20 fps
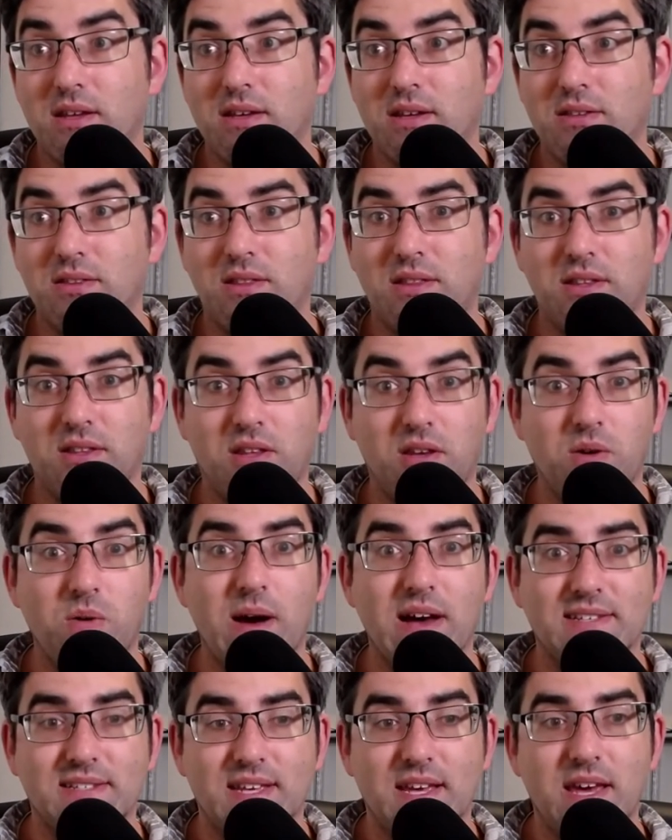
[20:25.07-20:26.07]
the
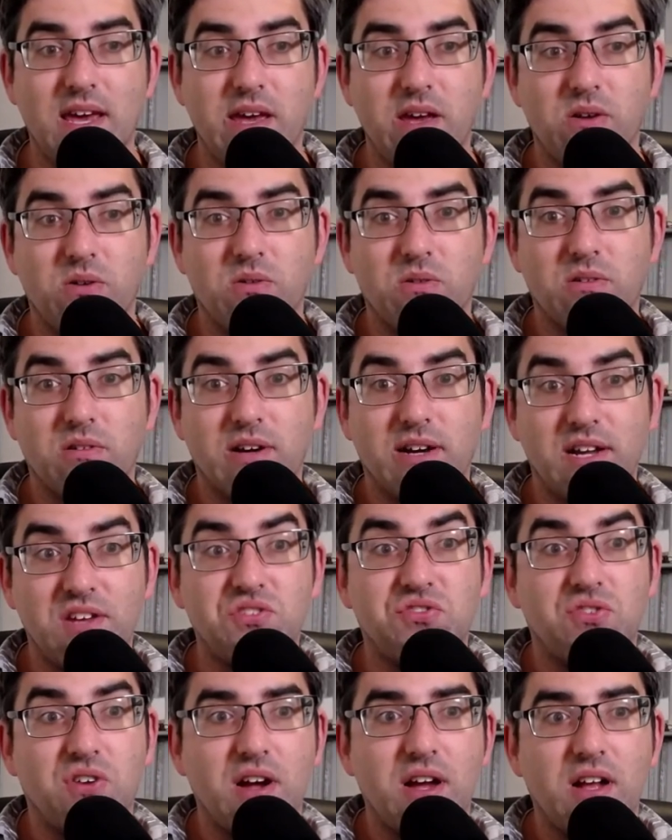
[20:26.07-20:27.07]
USA or
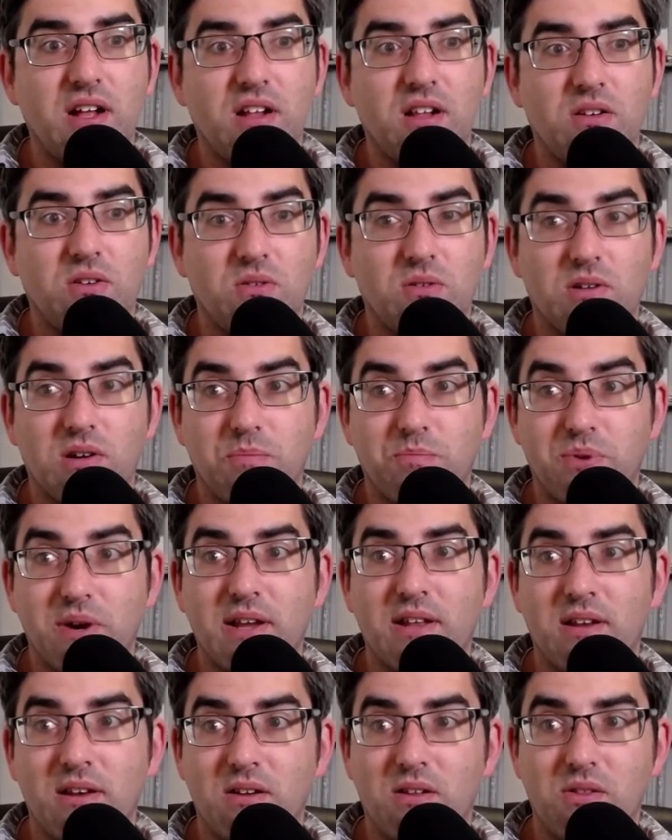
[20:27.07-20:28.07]
Israel or
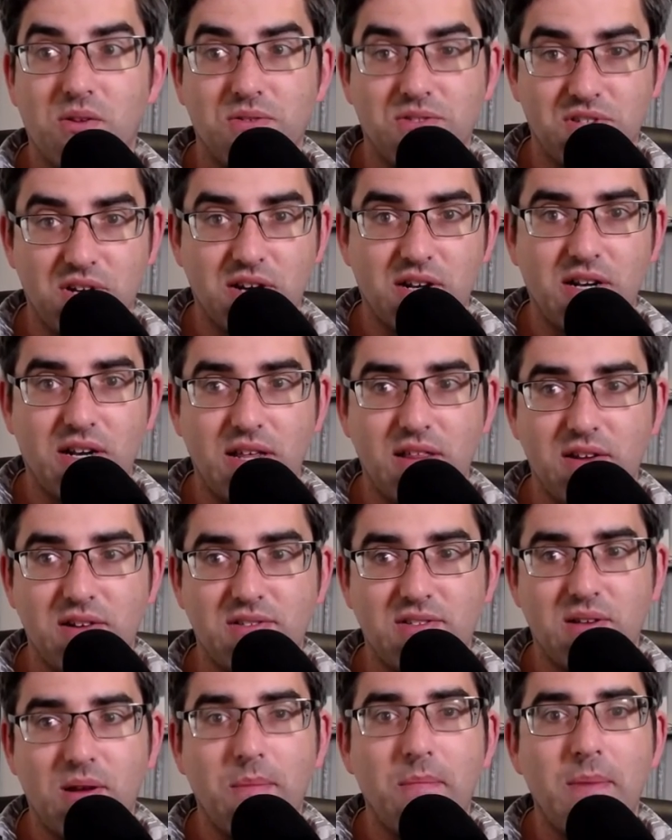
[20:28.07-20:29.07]
Britain, although certainly there's
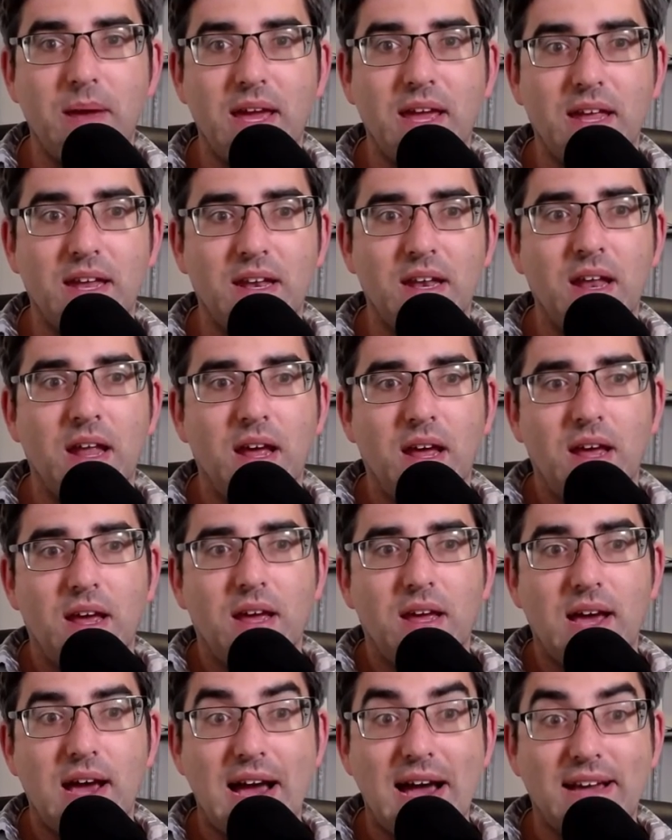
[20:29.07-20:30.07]
some in
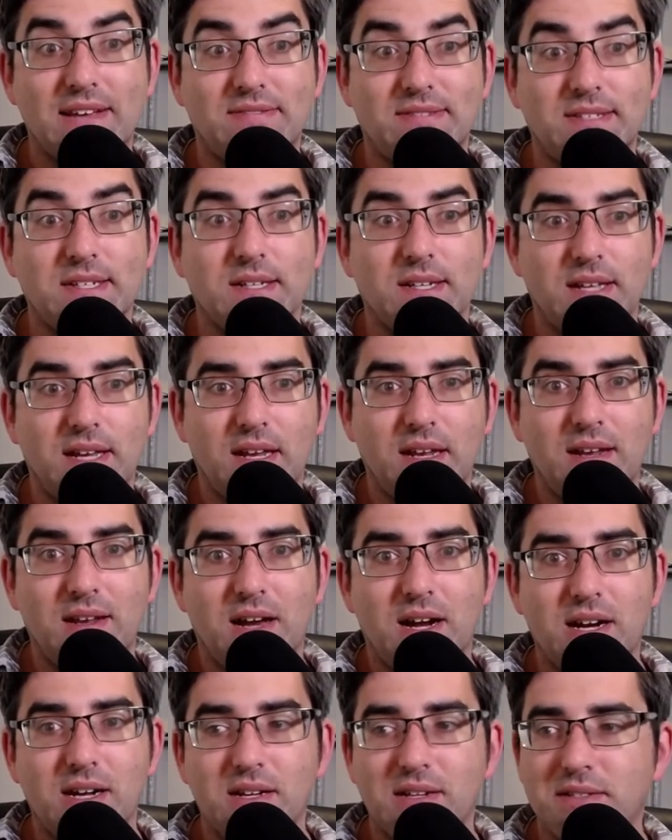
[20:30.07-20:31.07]
uh, still in
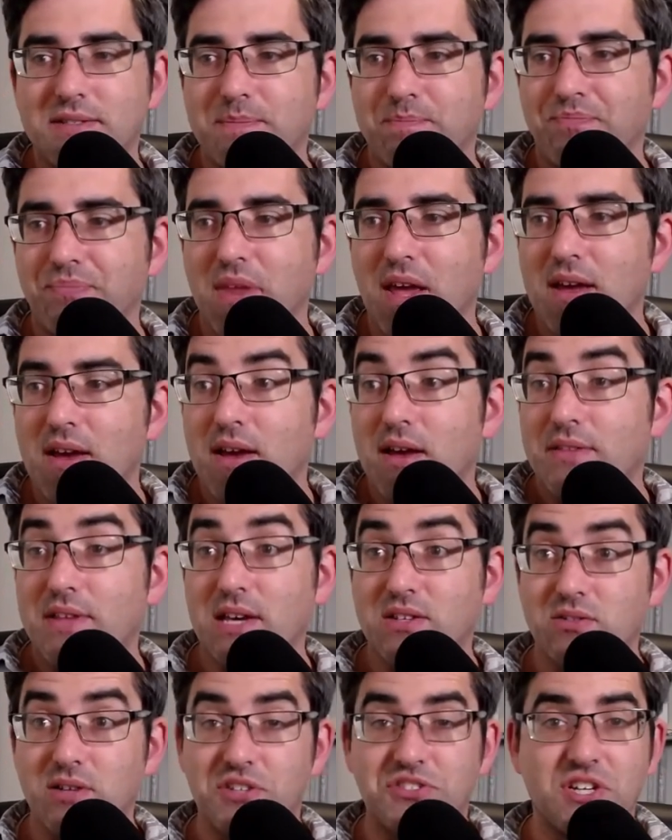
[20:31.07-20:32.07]
Ireland.
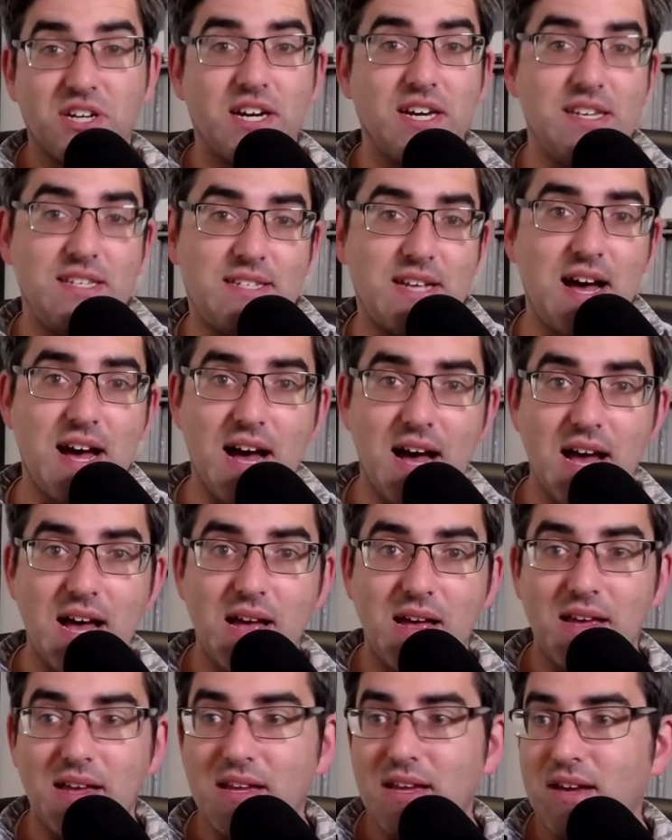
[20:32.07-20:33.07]
Thanks for watching, guys,
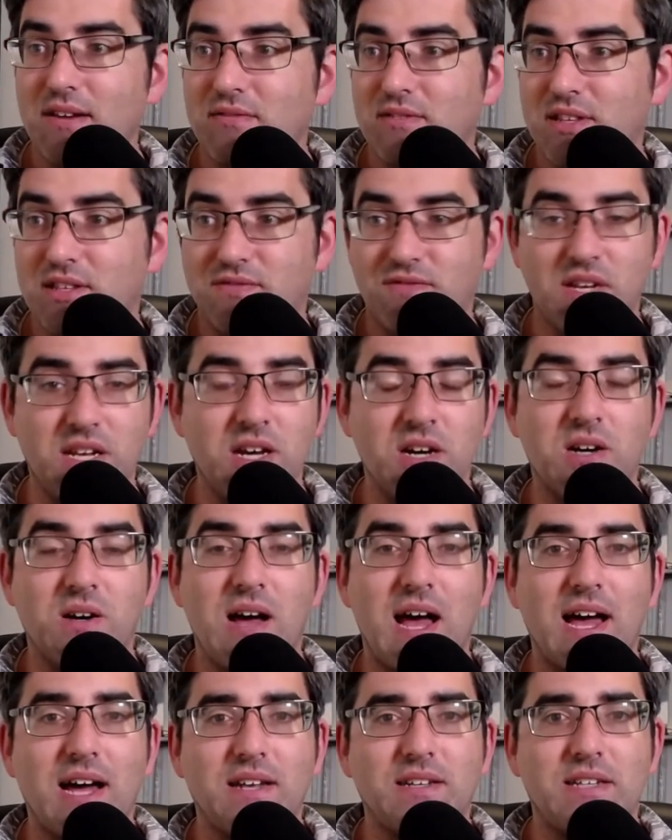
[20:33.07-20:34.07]
uh, this video,
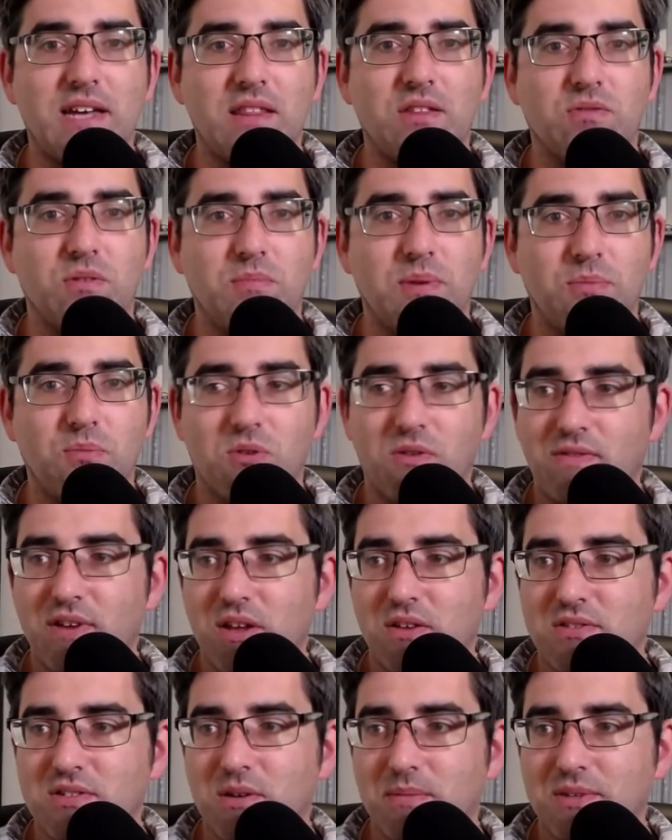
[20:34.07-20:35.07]
and uh, there will be more
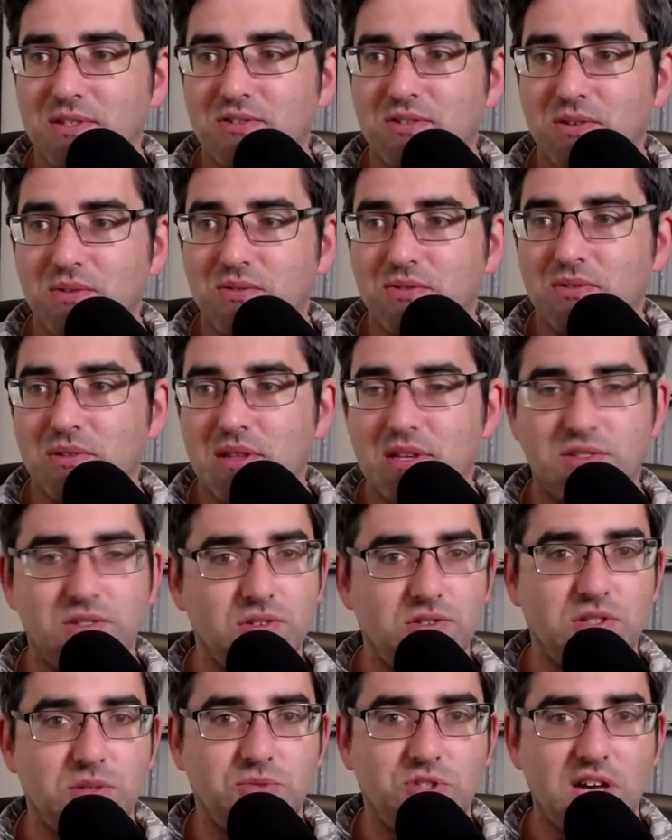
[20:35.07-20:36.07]
videos coming soon to this
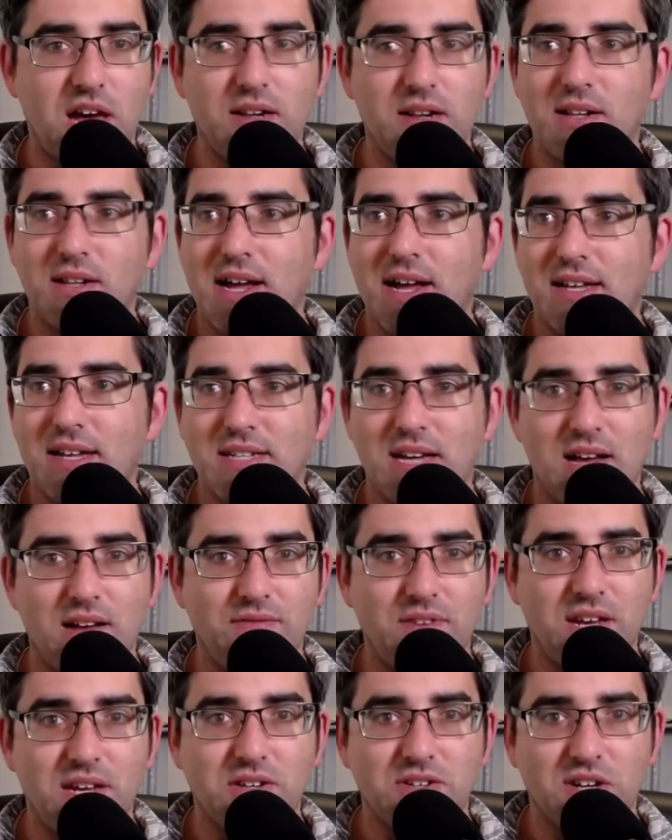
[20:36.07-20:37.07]
YouTube channel, and have
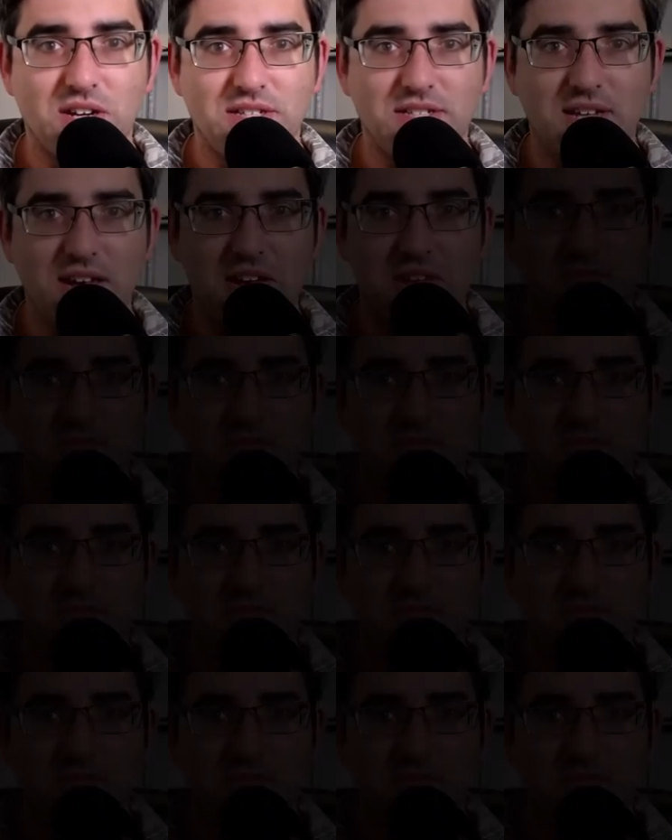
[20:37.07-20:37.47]
a great day.